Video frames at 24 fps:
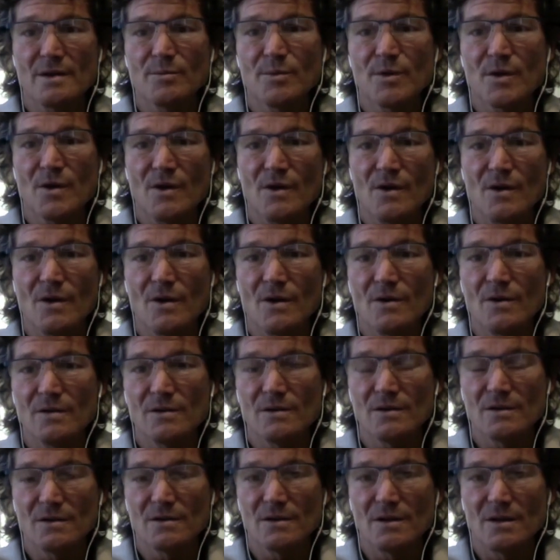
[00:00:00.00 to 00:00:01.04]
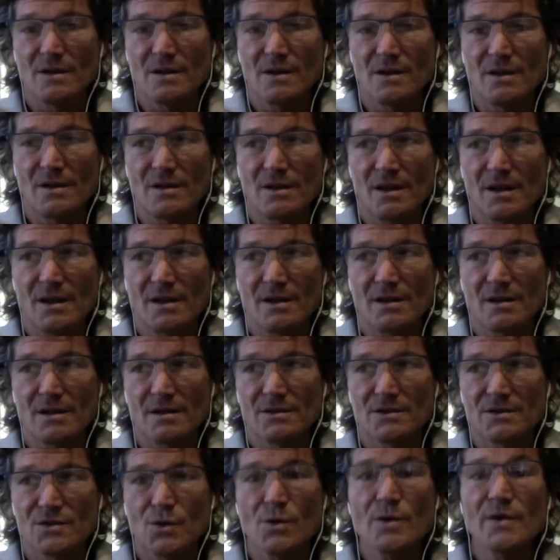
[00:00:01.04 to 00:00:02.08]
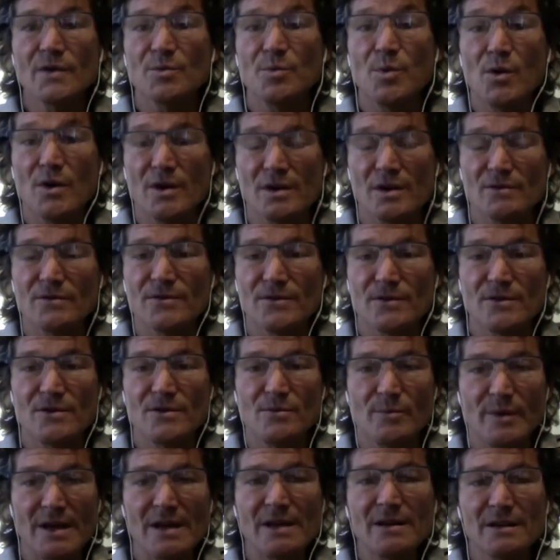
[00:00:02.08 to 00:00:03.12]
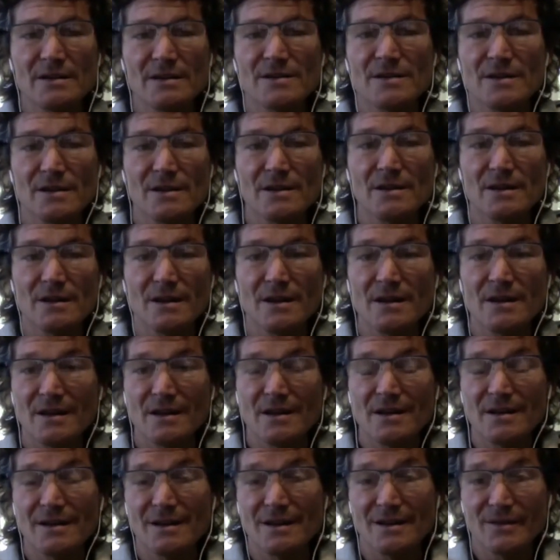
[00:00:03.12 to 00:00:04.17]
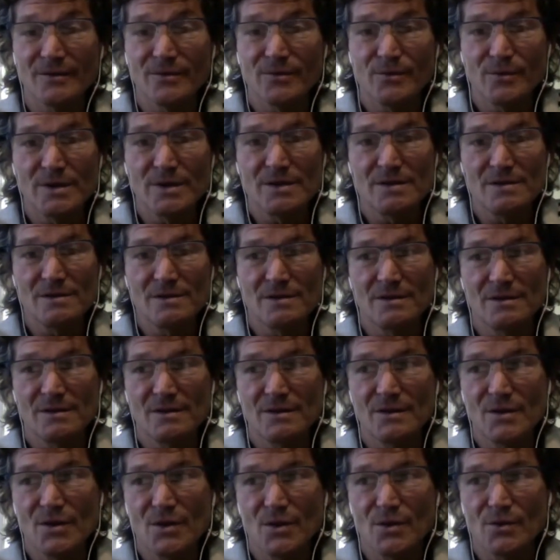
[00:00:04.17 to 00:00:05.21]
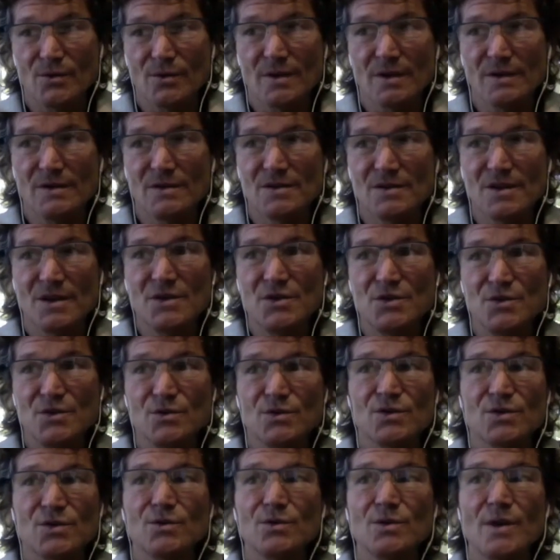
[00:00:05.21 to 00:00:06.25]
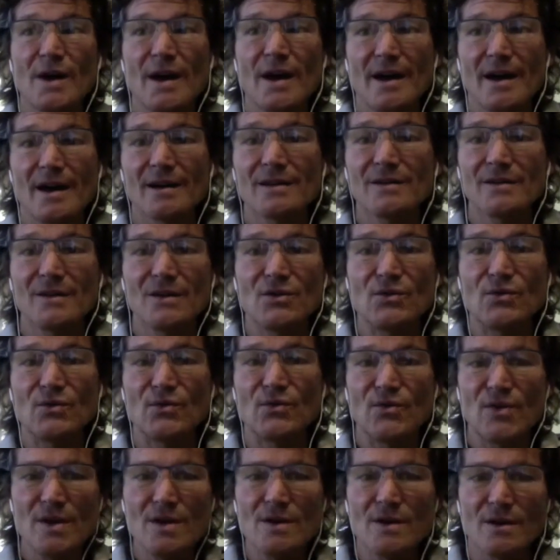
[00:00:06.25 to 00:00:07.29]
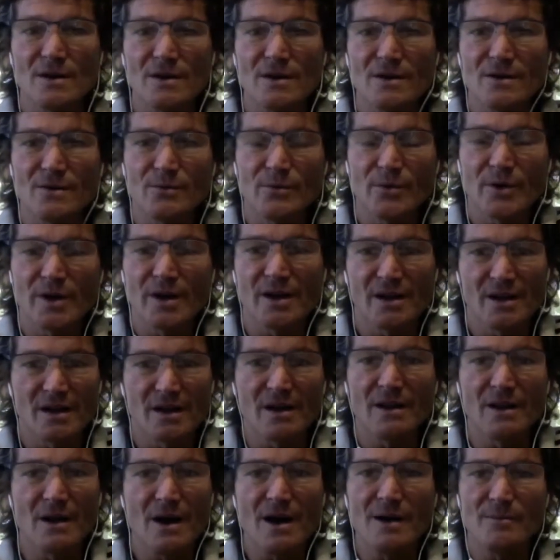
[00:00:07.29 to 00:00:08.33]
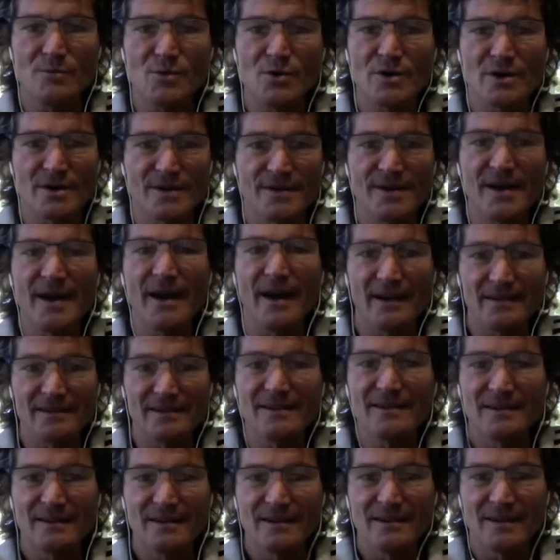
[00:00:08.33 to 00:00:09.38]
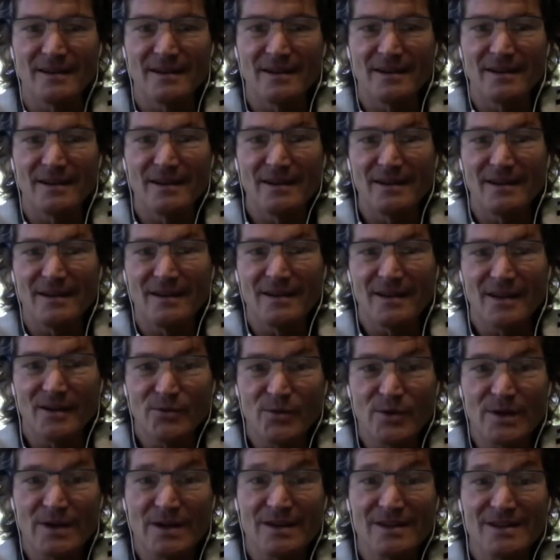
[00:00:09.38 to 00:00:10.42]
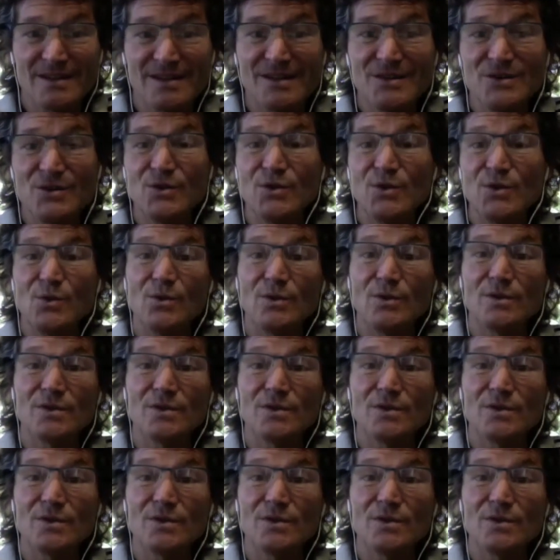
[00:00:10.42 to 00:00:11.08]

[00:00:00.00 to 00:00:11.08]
call and a choice point for humanity. If we, continue to act in fear, we're going to get a lot more of that. If we continue